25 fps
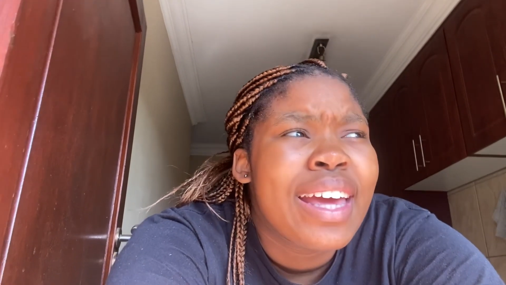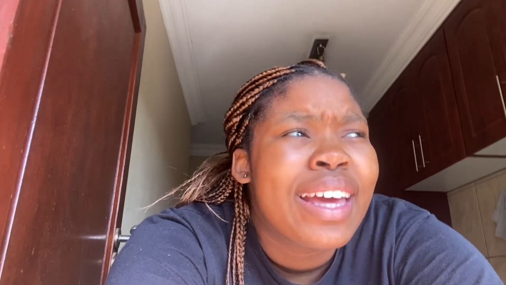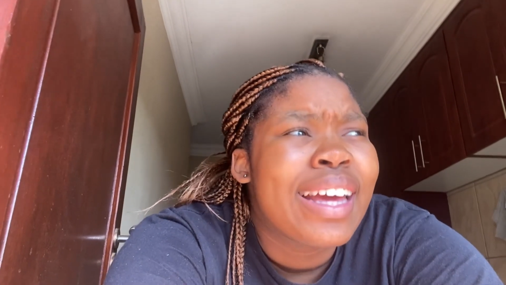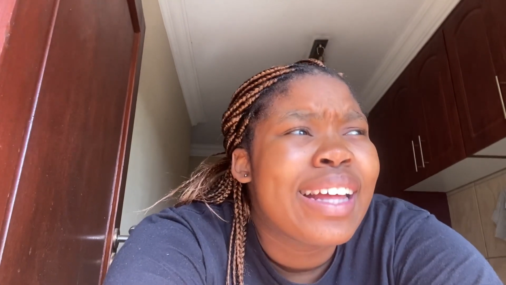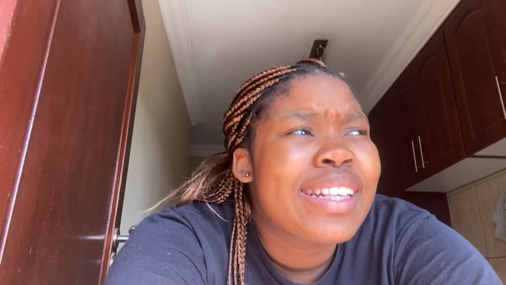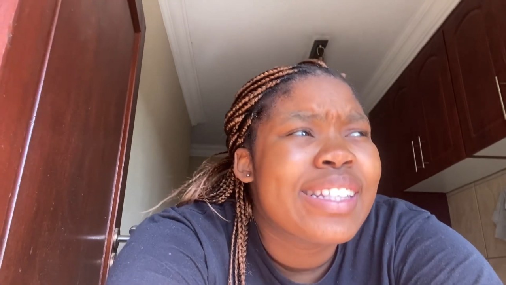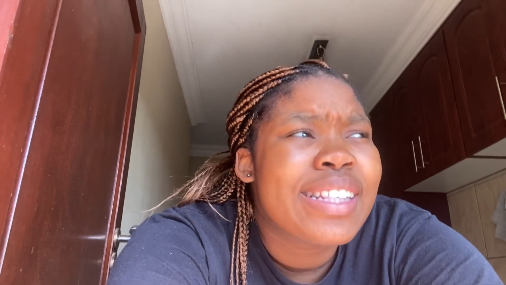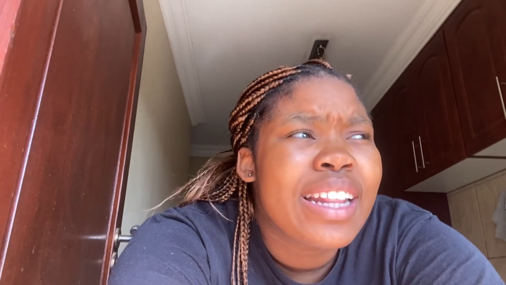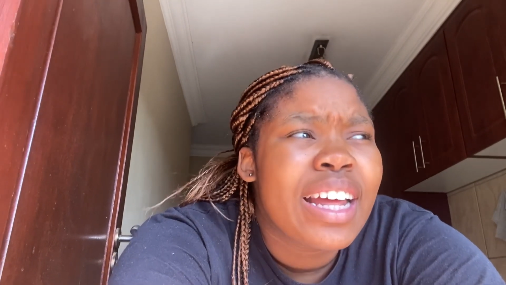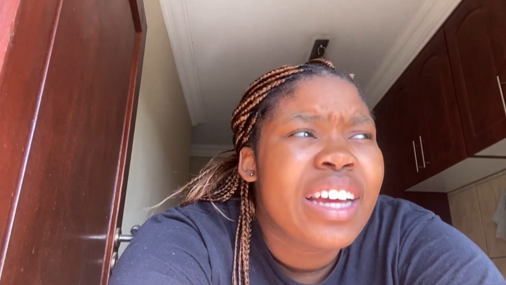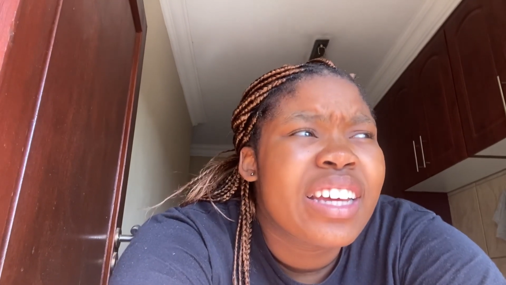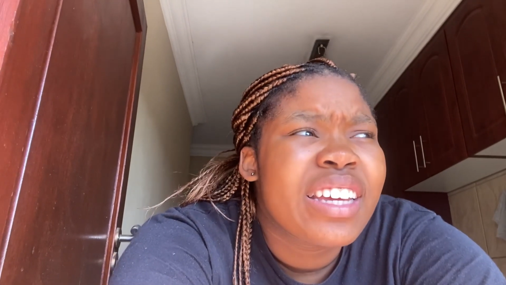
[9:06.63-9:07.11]

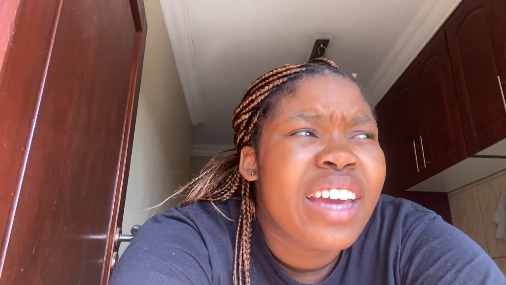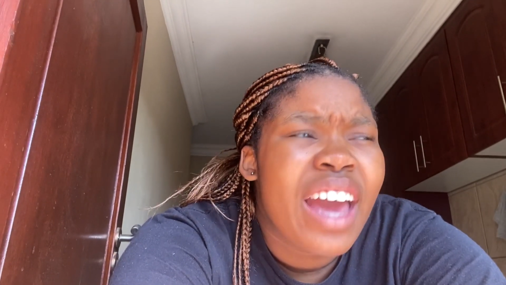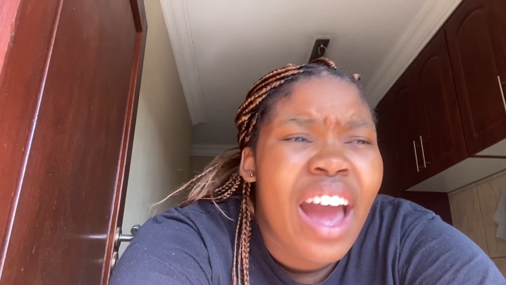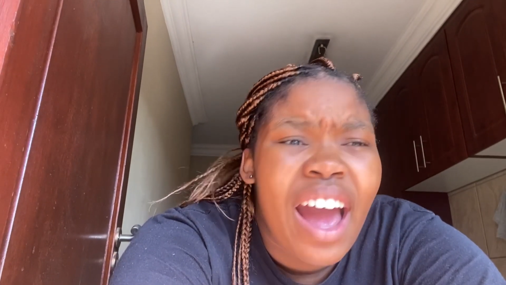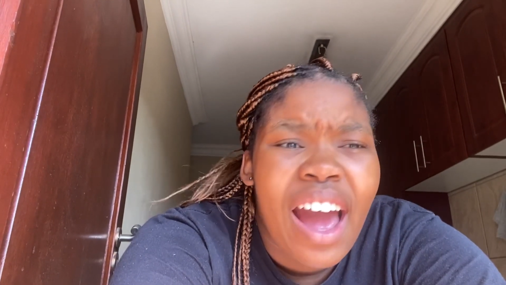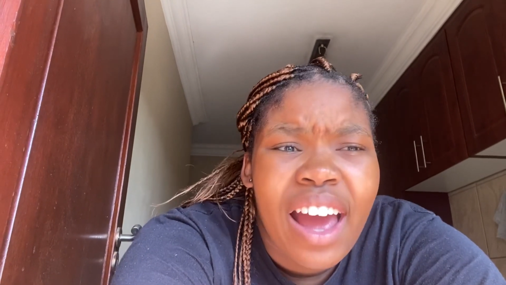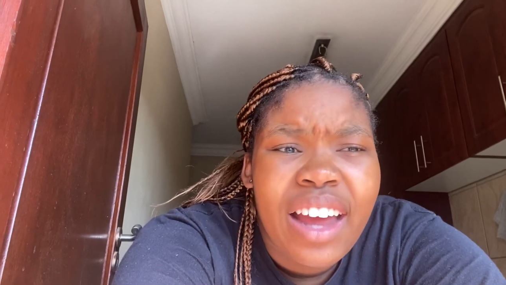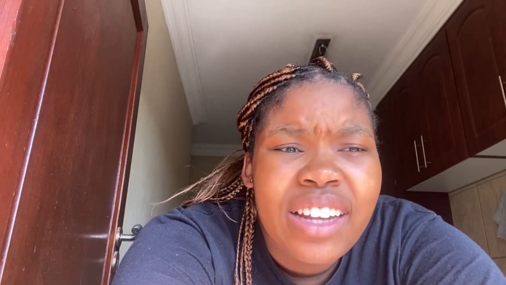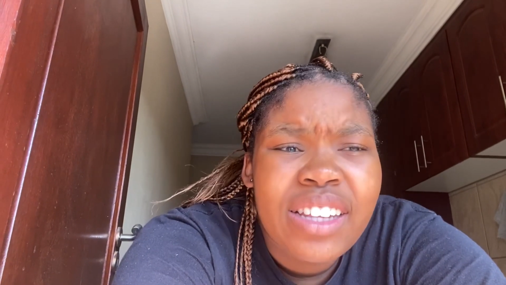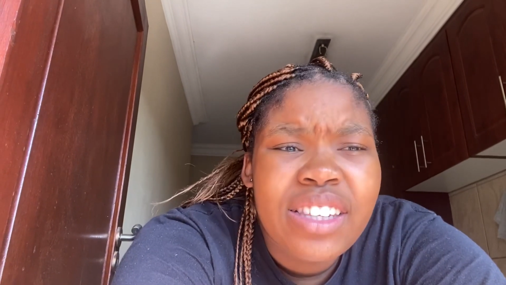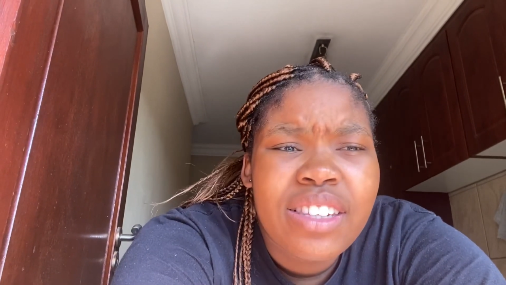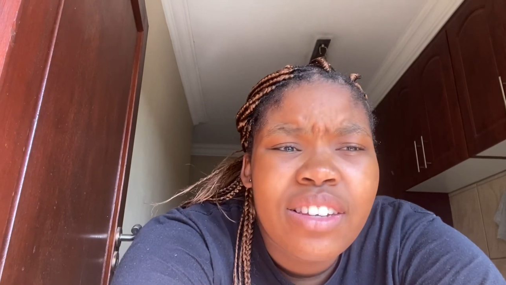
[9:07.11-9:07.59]
It's like,
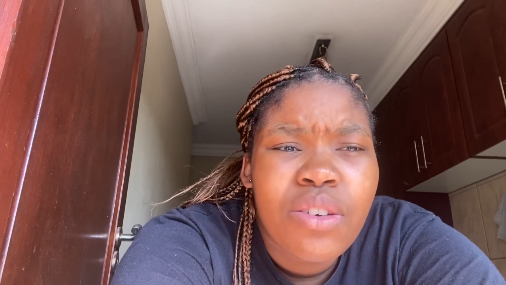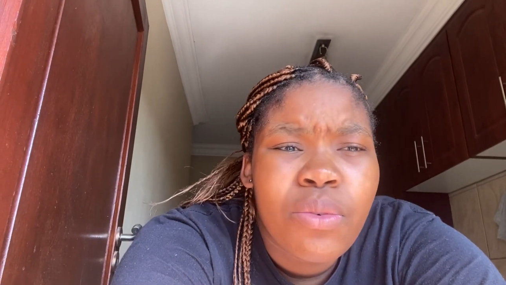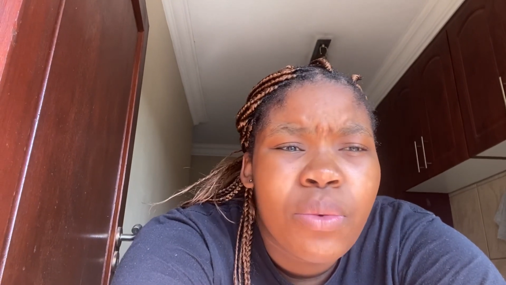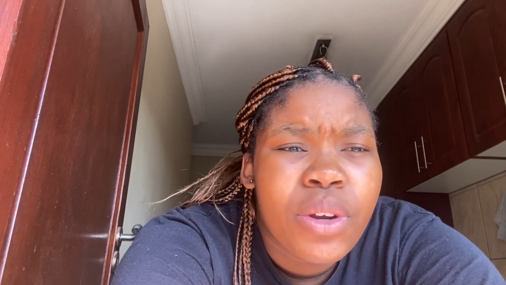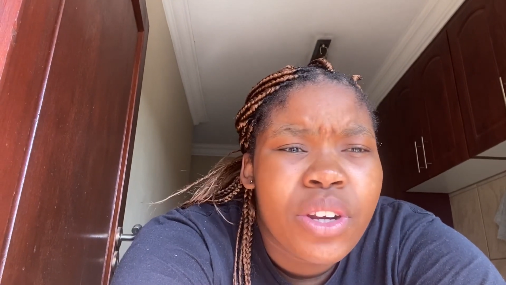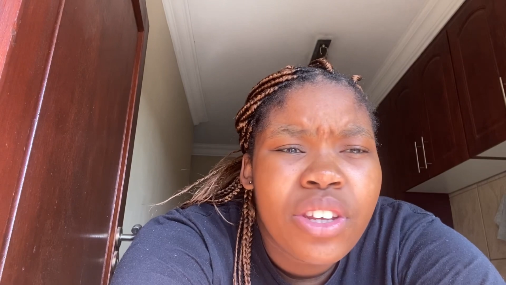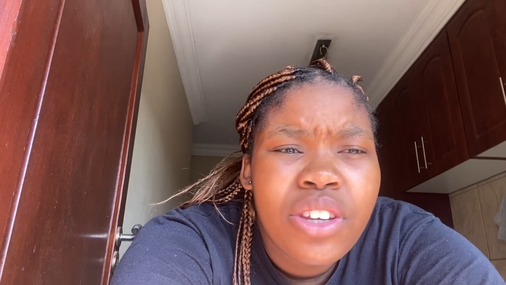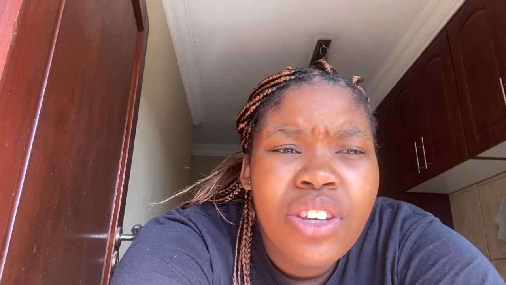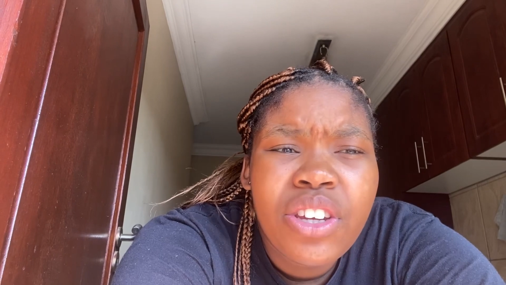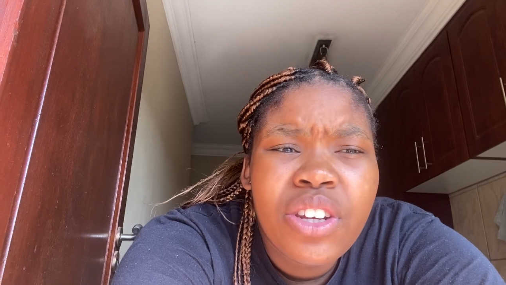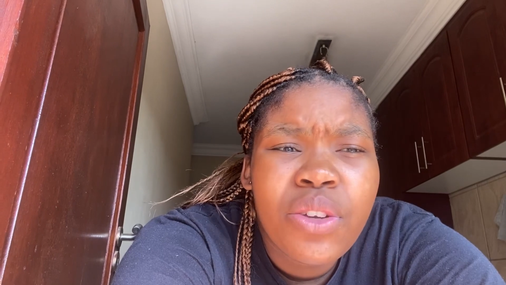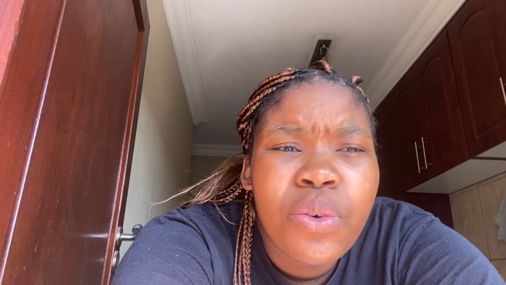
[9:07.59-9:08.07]
Kat, when
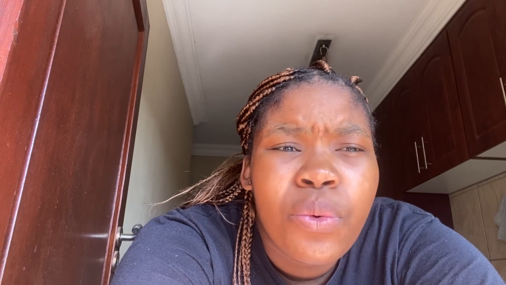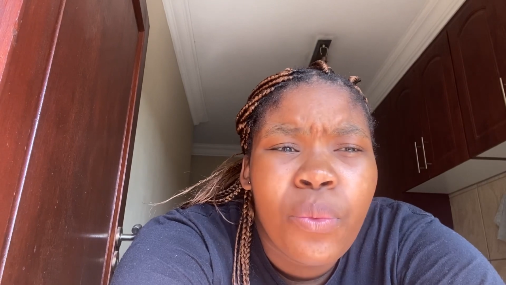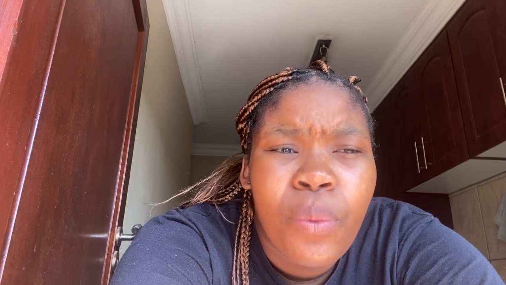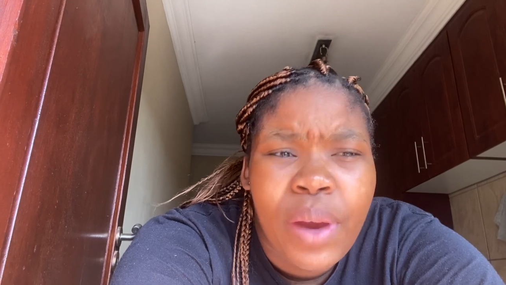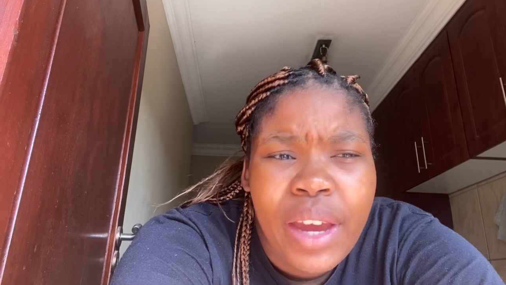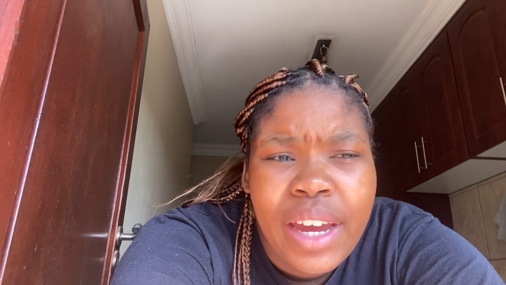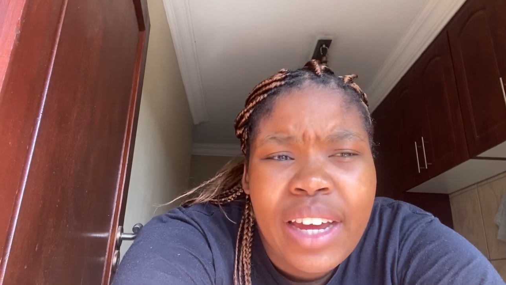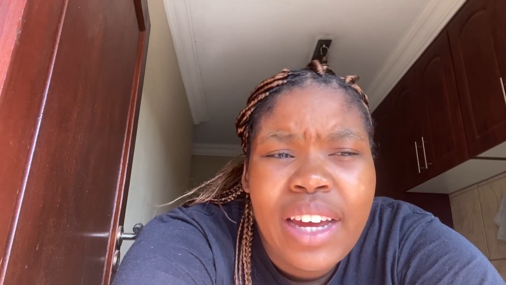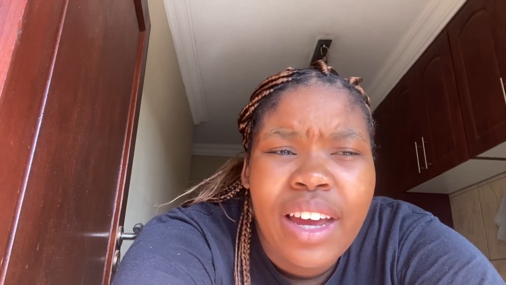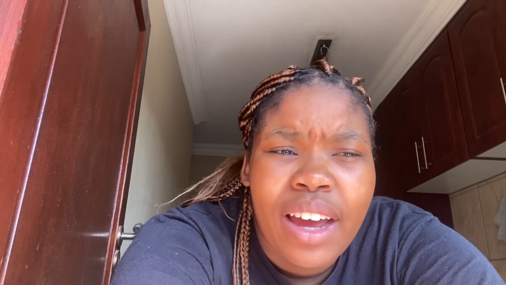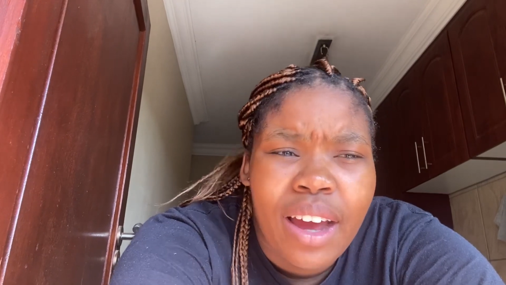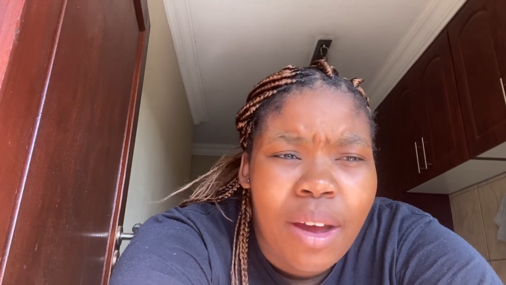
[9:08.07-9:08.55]
are you gonna
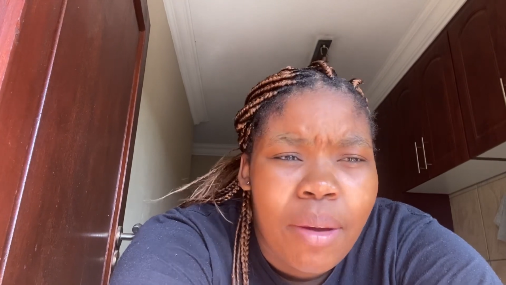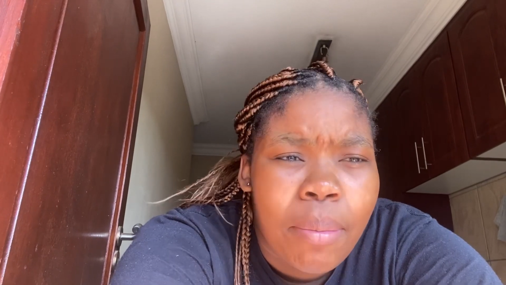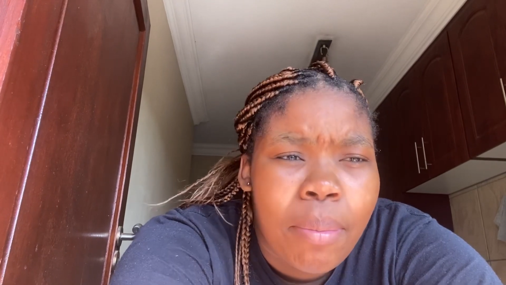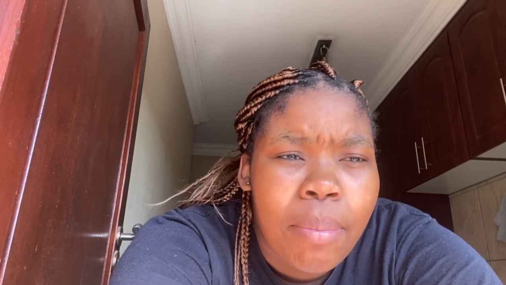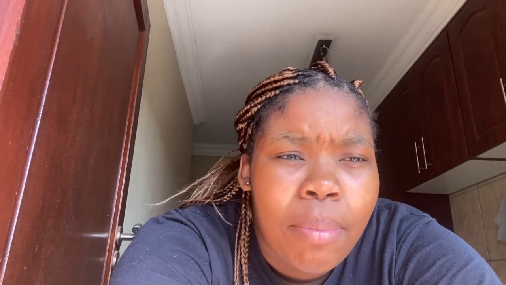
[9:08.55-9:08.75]
wake up?